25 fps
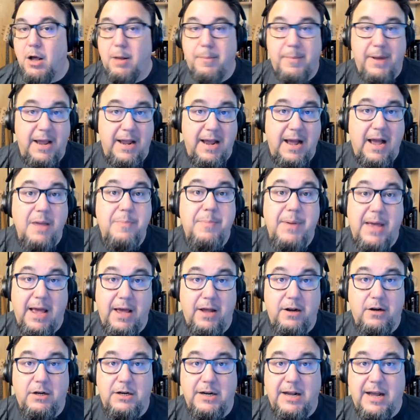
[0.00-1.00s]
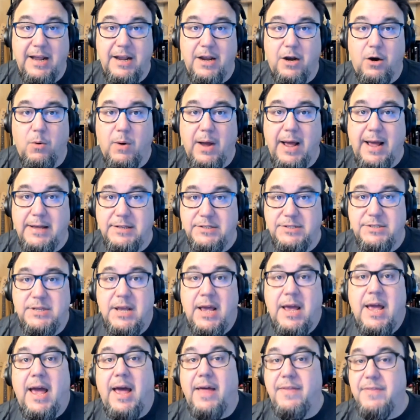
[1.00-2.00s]
my iPad on iOS,
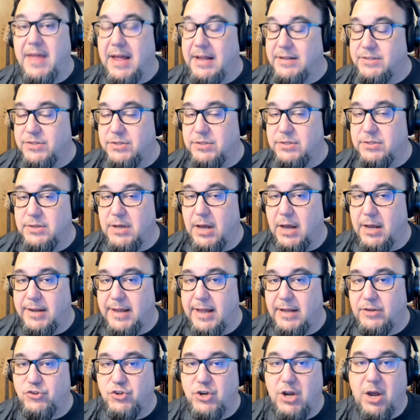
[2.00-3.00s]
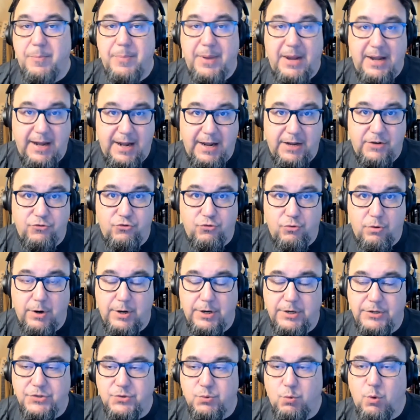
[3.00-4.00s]
and that's catching up in
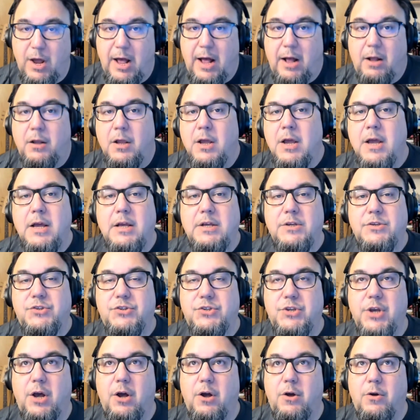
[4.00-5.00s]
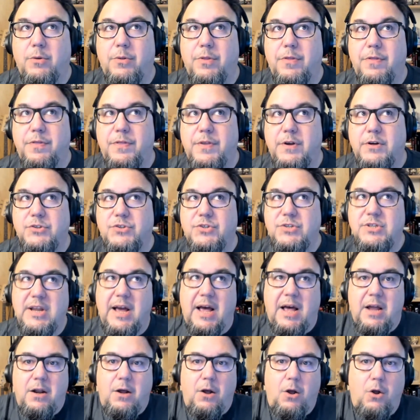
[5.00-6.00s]
Android as well. So there's
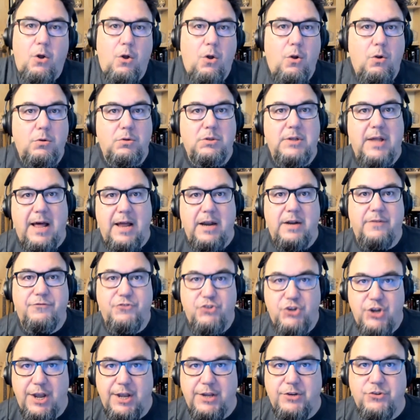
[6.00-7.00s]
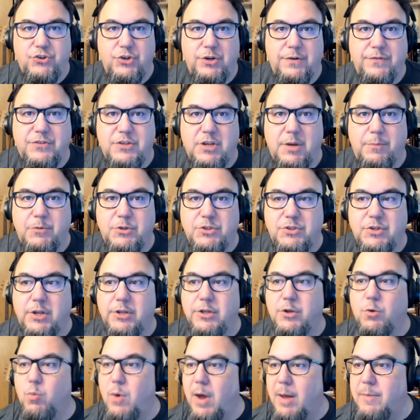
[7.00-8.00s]
not a whole lot of change, and if someone's on
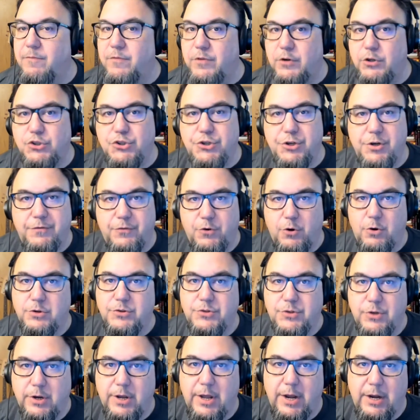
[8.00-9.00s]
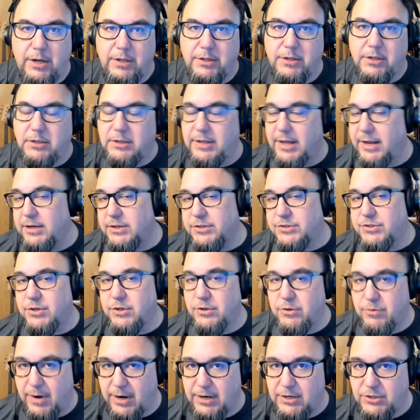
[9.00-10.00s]
the web version, of course, they're getting the latest
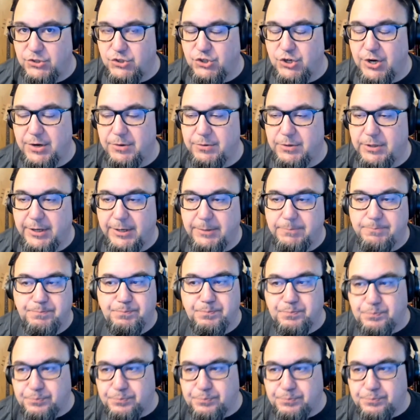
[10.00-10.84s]
and greatest generally.